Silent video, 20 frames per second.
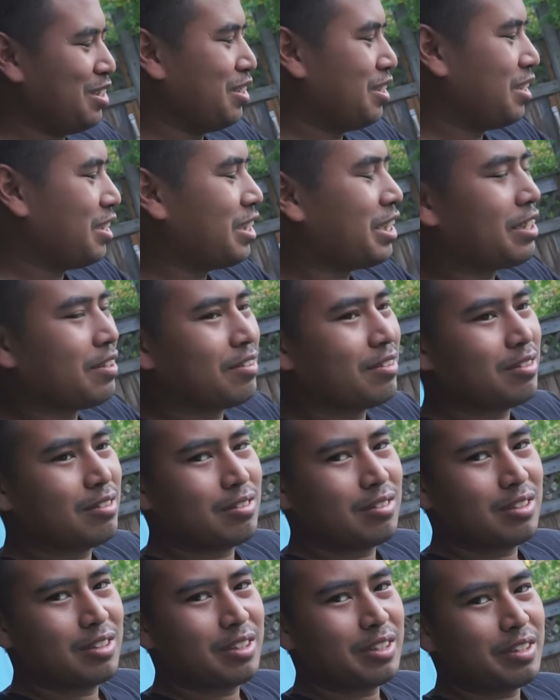It's like the most
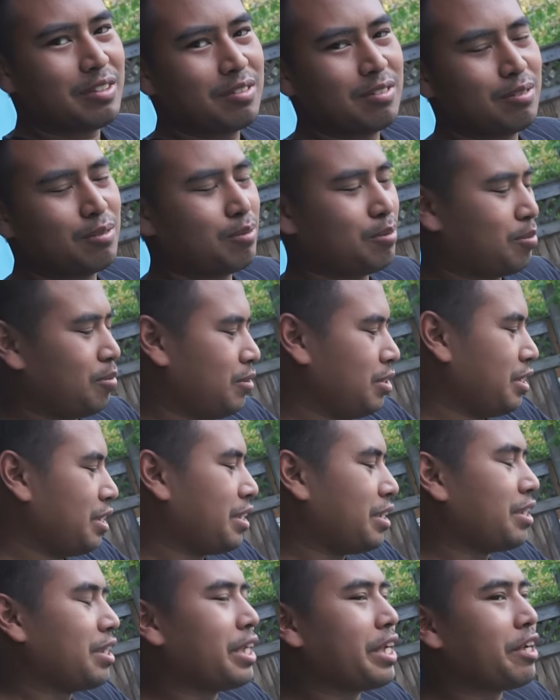common question you get.